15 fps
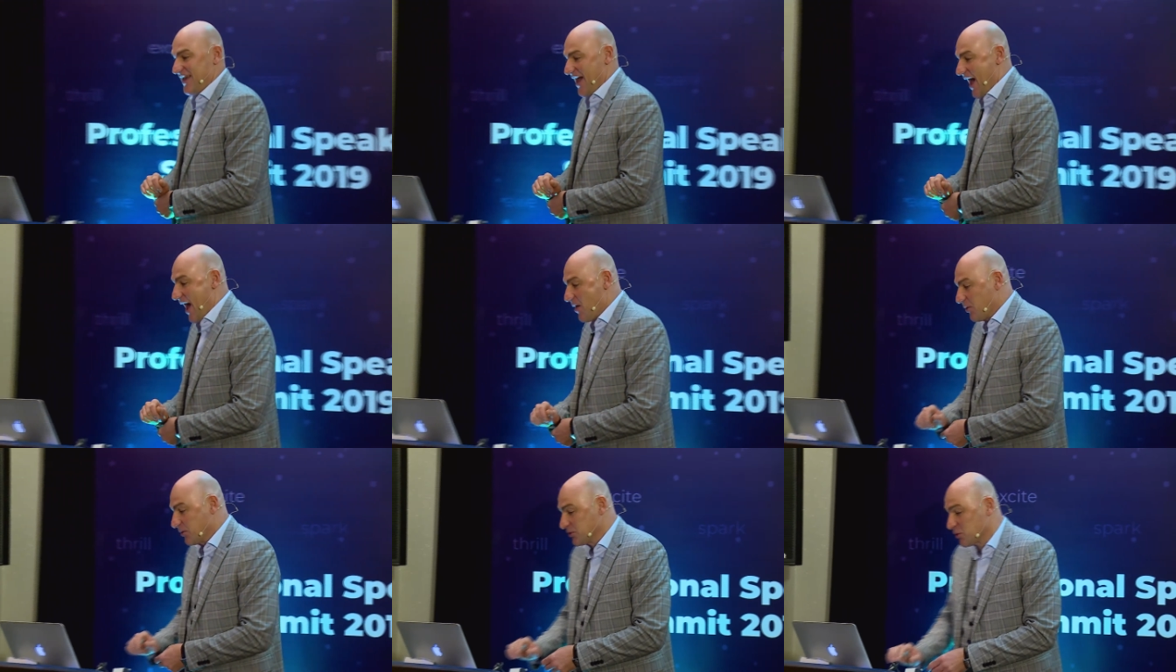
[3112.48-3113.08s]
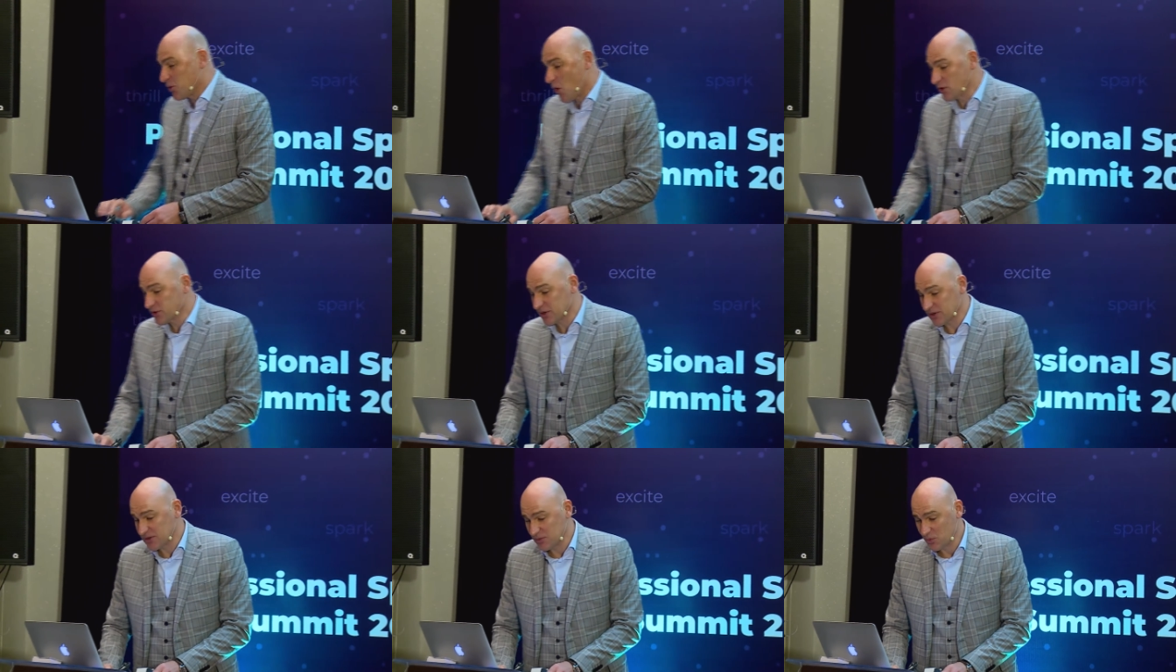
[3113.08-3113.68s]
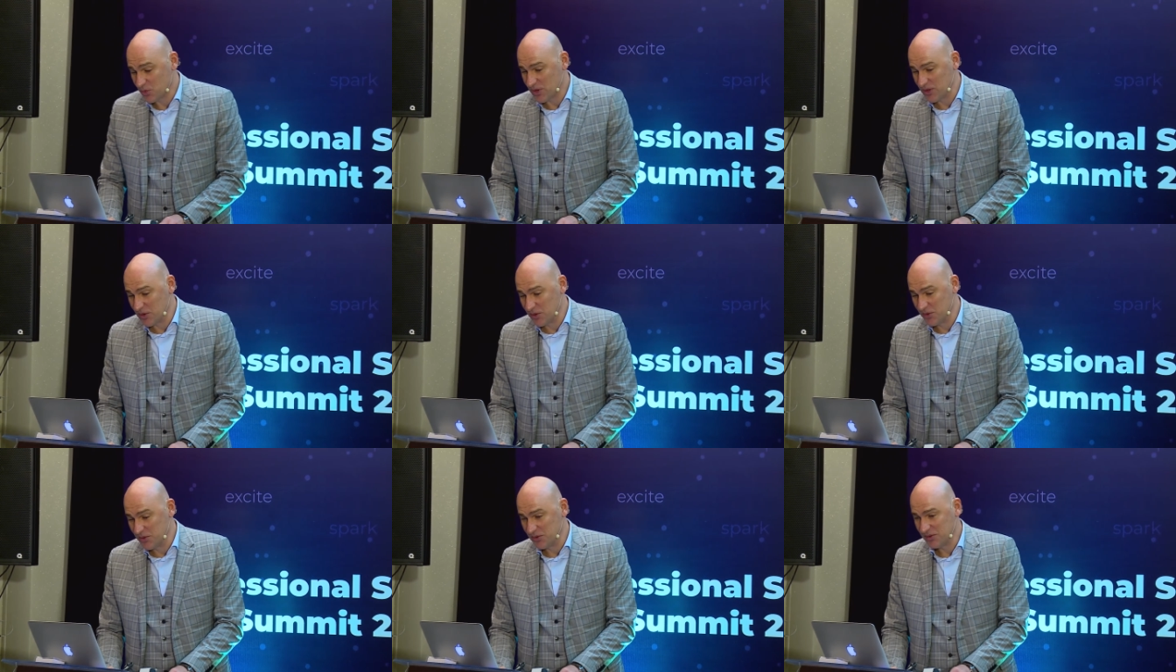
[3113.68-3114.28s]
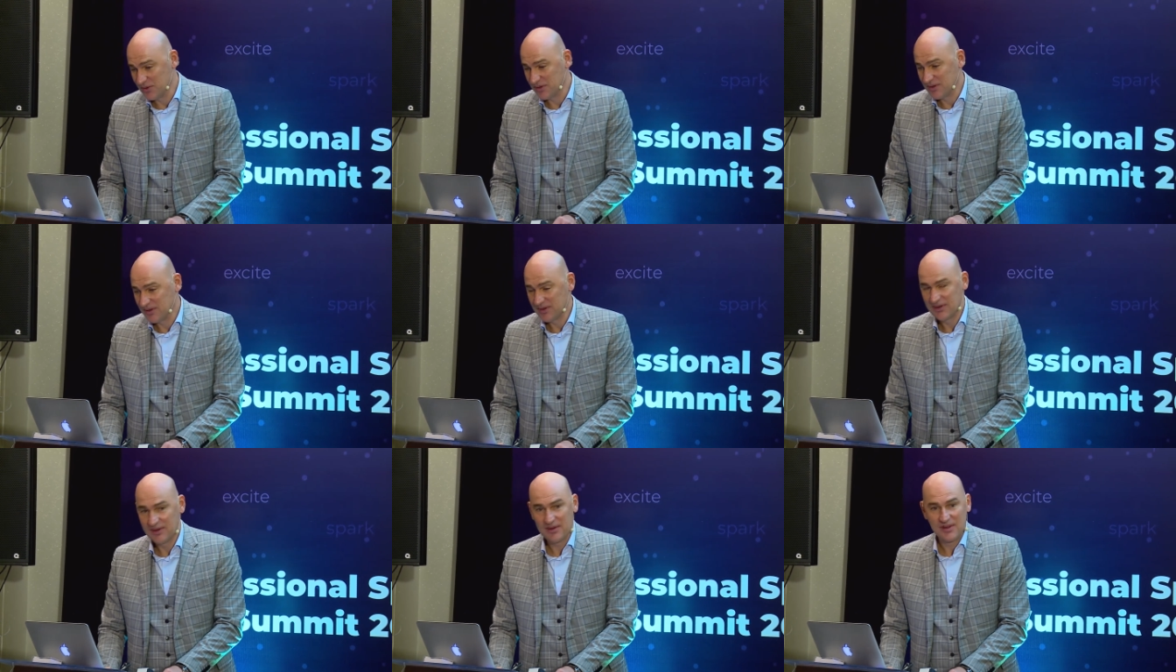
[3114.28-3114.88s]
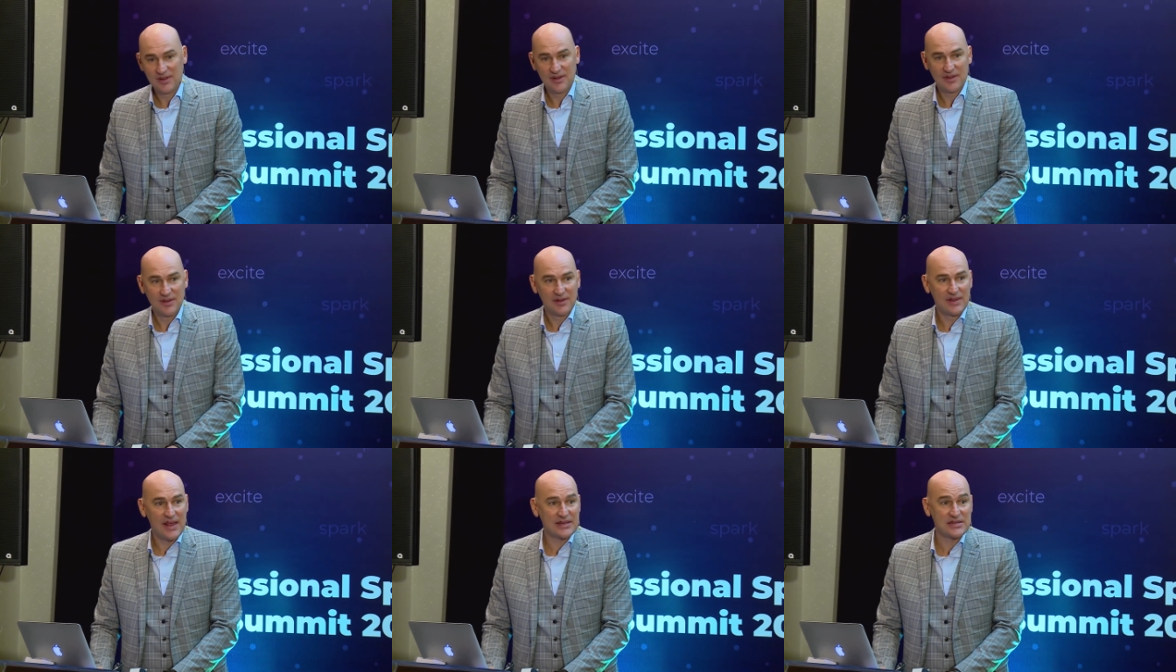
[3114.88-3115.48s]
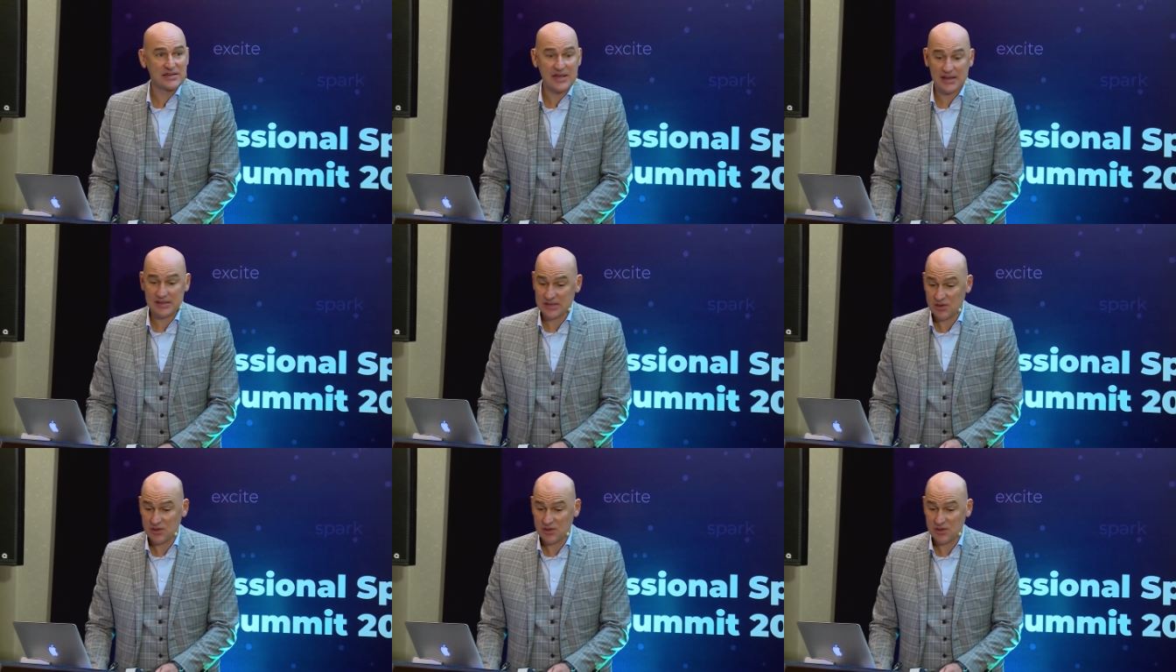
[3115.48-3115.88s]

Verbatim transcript: I want to contact with you next index.